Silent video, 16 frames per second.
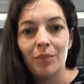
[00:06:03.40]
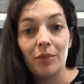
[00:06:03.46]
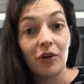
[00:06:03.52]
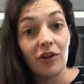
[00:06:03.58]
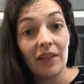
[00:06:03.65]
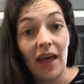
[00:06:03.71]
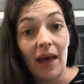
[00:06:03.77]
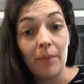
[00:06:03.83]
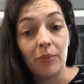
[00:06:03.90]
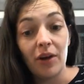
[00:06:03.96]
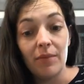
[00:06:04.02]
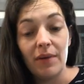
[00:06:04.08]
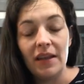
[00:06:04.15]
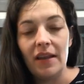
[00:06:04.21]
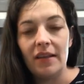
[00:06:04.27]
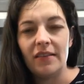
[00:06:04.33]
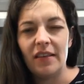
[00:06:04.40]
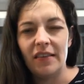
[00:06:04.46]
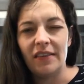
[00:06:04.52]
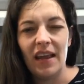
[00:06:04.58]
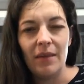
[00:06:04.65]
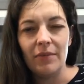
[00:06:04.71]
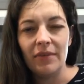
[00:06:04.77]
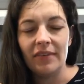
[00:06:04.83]
burlap ribbon. It's the
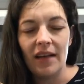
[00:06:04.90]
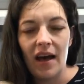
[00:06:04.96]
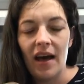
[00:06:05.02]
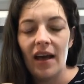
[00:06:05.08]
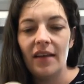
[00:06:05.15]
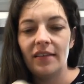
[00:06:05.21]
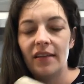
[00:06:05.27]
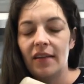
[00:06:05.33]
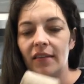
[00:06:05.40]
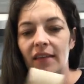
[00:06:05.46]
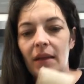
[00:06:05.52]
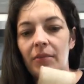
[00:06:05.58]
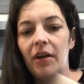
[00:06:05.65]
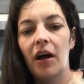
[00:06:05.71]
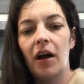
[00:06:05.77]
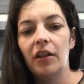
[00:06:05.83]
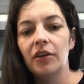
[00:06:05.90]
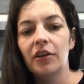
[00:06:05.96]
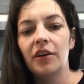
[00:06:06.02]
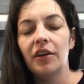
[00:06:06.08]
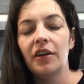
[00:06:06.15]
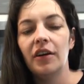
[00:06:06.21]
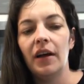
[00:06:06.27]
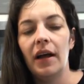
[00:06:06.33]
same size and same
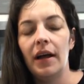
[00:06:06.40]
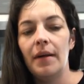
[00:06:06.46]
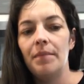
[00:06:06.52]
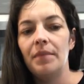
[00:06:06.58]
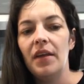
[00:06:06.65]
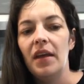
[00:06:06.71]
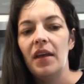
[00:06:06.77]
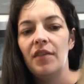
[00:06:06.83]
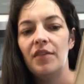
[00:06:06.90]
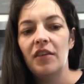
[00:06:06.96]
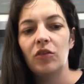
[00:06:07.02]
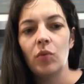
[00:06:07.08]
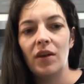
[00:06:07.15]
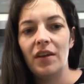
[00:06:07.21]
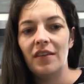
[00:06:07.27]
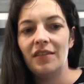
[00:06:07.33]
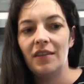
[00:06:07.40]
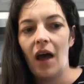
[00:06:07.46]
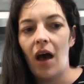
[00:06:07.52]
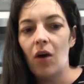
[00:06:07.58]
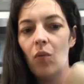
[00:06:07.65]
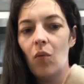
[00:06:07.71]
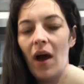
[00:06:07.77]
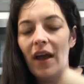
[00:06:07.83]
color. This one is
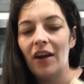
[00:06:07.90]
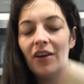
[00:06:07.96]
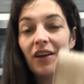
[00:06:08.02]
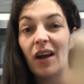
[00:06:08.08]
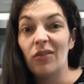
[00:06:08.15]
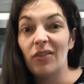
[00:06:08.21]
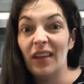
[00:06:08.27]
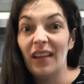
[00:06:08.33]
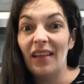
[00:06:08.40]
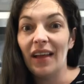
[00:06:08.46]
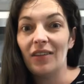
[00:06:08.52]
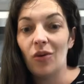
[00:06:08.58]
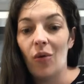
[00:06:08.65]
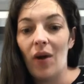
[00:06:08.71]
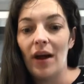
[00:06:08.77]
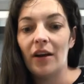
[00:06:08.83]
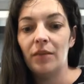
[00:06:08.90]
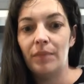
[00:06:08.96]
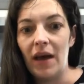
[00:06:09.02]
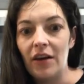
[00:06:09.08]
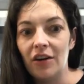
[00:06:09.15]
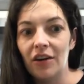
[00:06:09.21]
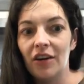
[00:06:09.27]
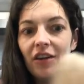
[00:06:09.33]
not wired. I really like the wired
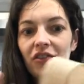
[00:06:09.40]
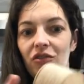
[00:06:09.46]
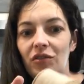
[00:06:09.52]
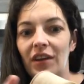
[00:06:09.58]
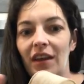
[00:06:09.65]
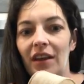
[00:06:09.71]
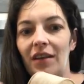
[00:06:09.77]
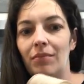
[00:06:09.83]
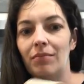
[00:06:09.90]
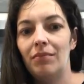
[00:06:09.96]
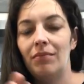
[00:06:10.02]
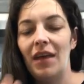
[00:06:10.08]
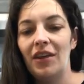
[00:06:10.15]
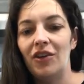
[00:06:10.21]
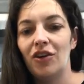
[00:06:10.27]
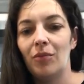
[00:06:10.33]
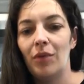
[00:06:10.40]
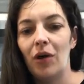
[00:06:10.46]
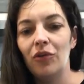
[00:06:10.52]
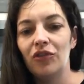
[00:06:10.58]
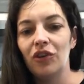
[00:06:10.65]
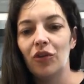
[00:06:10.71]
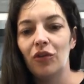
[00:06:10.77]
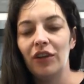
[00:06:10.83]
better because you can make your
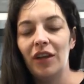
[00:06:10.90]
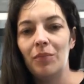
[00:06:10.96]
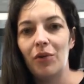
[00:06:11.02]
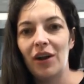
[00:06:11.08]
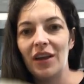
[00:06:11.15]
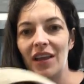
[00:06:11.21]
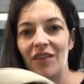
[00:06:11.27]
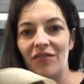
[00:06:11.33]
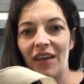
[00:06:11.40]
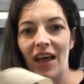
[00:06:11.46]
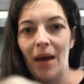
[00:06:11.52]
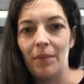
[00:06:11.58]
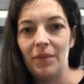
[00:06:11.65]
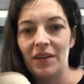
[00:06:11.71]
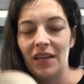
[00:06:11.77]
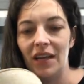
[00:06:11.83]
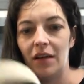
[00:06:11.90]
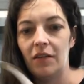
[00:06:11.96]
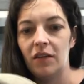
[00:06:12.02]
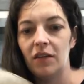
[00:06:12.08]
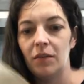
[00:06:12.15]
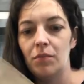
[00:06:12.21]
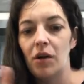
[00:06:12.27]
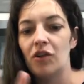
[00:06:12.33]
bows look really pretty if they happen to get
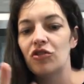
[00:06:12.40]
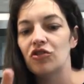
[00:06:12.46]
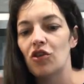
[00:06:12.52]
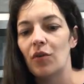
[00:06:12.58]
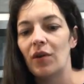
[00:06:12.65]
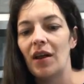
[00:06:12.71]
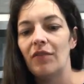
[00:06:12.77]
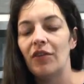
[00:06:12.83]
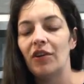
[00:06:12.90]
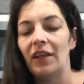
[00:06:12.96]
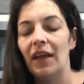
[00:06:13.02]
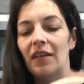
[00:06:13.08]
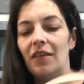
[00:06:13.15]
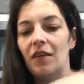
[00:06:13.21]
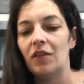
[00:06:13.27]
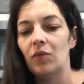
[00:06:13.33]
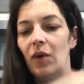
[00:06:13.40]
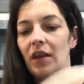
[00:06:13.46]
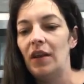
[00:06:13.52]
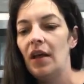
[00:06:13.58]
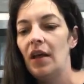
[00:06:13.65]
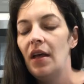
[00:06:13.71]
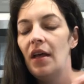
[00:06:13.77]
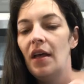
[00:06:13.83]
smushed or whatever like this one.
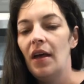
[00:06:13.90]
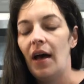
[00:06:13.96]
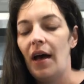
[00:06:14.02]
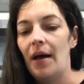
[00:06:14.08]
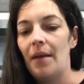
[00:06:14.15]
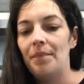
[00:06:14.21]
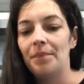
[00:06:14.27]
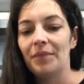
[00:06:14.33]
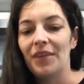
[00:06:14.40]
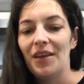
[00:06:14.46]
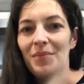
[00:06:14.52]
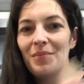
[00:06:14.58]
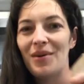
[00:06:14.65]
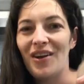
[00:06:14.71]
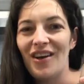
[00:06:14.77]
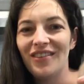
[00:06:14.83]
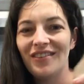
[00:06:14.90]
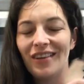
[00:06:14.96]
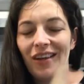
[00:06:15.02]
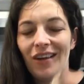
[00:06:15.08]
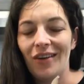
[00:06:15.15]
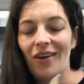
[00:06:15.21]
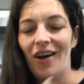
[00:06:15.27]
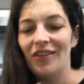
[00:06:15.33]
But I'll
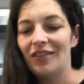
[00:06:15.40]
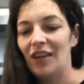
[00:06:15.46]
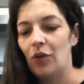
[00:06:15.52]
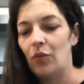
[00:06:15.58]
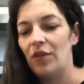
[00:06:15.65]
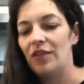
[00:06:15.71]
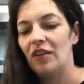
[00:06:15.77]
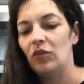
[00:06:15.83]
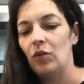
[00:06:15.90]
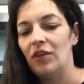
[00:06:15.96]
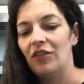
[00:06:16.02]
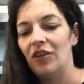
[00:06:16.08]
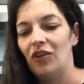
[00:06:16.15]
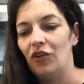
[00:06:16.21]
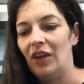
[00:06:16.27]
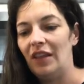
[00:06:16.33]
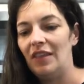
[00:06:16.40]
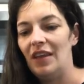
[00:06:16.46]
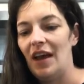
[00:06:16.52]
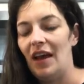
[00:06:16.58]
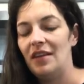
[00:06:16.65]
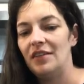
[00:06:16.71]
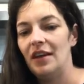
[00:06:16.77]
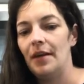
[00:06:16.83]
stick with this one so you'll get the
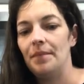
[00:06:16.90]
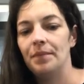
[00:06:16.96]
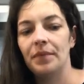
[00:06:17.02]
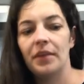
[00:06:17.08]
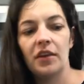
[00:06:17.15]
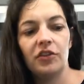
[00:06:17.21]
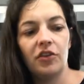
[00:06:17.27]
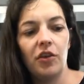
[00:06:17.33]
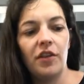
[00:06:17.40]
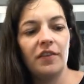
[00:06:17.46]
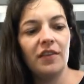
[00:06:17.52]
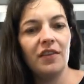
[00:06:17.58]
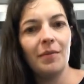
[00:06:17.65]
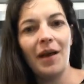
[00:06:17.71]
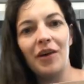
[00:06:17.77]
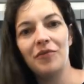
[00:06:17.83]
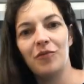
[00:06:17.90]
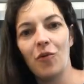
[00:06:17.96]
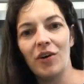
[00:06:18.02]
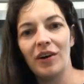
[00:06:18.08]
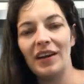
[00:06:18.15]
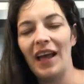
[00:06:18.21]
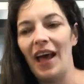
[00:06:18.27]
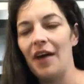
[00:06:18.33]
idea. So this is about
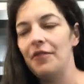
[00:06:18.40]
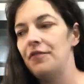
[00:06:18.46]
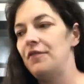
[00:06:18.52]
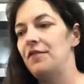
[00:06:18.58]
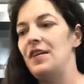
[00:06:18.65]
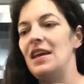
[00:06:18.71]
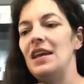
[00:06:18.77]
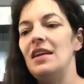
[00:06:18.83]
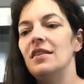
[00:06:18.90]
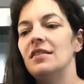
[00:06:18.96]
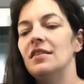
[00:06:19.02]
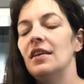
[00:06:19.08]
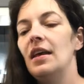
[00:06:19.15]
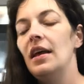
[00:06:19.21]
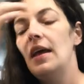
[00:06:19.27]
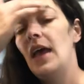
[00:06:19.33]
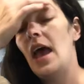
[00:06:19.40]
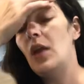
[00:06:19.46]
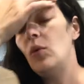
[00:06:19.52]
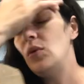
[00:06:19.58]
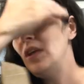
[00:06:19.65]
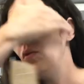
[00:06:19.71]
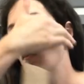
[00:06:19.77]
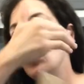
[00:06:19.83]
4.5 feet, and
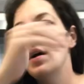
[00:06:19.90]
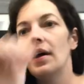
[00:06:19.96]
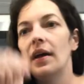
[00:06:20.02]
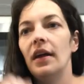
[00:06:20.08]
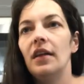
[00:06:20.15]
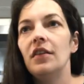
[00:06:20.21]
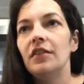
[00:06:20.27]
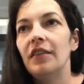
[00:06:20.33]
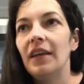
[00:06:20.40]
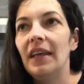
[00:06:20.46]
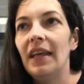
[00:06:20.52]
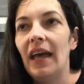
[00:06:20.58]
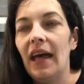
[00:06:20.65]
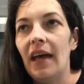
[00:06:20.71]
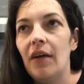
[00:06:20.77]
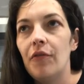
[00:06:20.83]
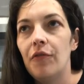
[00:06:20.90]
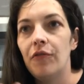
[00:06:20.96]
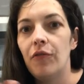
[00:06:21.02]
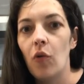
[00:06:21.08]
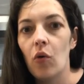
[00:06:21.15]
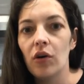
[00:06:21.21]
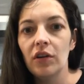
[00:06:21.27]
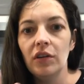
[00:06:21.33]
we want to get
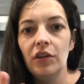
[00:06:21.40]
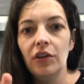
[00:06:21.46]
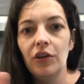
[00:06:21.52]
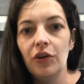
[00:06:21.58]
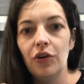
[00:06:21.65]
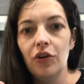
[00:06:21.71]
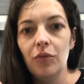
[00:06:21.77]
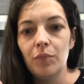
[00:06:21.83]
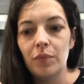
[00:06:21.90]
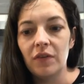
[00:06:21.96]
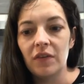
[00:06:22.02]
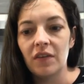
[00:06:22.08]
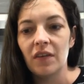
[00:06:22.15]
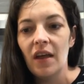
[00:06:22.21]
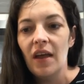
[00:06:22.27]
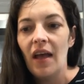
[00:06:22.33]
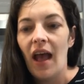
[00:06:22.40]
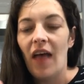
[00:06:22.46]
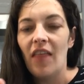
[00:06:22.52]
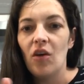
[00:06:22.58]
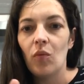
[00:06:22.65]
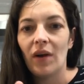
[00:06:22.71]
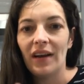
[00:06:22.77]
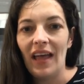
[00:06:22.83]
4 loops, and
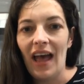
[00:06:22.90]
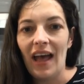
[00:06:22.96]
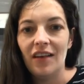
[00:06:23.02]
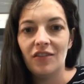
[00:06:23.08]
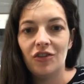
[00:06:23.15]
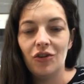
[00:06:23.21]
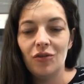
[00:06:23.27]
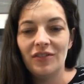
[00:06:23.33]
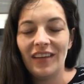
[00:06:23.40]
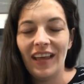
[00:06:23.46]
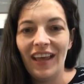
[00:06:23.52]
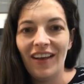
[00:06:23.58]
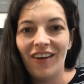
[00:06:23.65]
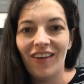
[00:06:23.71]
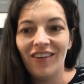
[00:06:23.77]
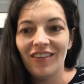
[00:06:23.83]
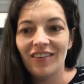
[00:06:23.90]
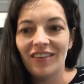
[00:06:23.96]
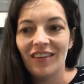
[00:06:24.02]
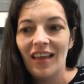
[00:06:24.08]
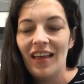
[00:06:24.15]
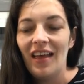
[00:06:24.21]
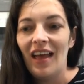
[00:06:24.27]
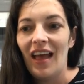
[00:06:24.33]
then we're gonna add 2 tails,
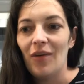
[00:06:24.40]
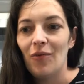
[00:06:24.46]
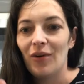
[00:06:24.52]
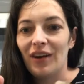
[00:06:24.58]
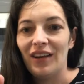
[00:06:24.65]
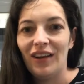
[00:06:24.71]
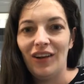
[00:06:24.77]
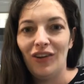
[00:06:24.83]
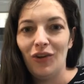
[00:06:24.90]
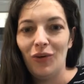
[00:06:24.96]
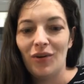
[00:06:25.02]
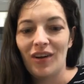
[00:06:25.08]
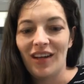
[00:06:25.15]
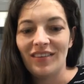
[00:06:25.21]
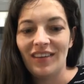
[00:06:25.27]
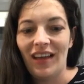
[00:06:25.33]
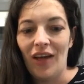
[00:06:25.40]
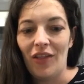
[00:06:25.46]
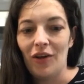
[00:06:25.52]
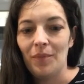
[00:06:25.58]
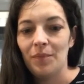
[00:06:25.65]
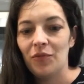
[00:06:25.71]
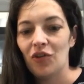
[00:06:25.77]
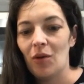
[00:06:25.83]
and we're gonna glue it all
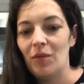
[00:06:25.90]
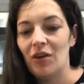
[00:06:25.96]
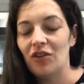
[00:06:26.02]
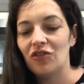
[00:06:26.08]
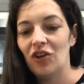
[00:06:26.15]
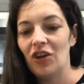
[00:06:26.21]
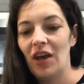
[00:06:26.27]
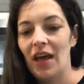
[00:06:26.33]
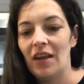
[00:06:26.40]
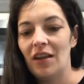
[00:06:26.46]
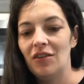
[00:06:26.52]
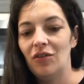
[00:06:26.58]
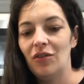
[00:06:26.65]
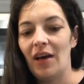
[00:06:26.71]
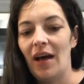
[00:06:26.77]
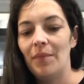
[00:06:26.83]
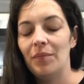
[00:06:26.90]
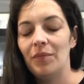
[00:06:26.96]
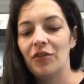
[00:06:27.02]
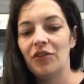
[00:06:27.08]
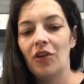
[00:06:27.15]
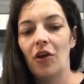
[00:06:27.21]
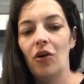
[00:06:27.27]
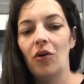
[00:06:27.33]
together. So I'm gonna show you how to do that.
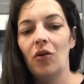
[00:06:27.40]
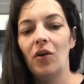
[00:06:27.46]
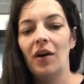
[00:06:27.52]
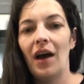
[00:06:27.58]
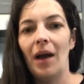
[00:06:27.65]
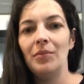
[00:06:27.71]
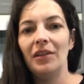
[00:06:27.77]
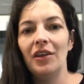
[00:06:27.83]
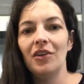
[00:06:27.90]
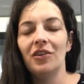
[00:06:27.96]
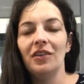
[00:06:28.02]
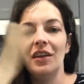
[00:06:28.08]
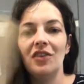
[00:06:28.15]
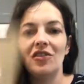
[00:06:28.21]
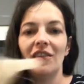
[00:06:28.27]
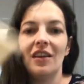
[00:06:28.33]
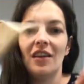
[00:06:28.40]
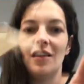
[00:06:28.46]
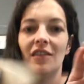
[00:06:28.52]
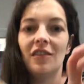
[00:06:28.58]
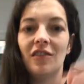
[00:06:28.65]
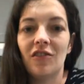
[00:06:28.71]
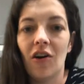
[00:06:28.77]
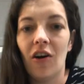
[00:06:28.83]
So I'm literally just gonna
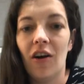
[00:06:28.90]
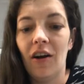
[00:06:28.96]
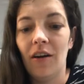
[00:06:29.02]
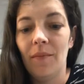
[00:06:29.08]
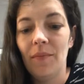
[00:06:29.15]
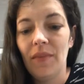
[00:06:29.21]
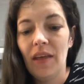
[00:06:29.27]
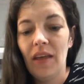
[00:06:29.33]
start